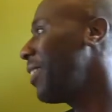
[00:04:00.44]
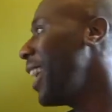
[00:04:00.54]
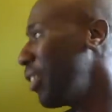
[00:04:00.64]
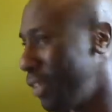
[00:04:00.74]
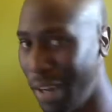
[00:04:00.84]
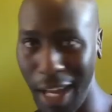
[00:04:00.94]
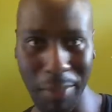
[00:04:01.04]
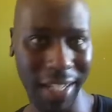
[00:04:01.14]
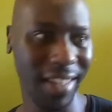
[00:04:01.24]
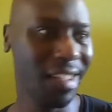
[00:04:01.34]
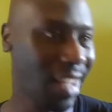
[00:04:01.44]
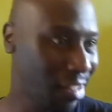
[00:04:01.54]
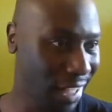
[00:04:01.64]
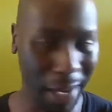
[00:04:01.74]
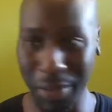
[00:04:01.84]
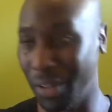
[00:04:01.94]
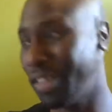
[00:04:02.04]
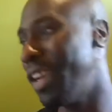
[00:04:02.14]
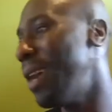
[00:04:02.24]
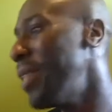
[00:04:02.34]
that's not happening, this hasn't happened on
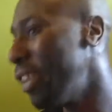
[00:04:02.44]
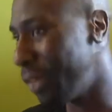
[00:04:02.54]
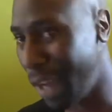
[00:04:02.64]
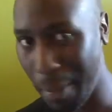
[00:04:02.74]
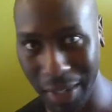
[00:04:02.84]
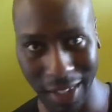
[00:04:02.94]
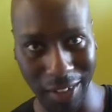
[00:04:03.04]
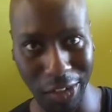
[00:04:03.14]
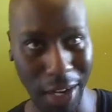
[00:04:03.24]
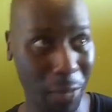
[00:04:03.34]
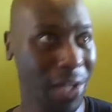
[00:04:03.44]
time, that's not happened on time.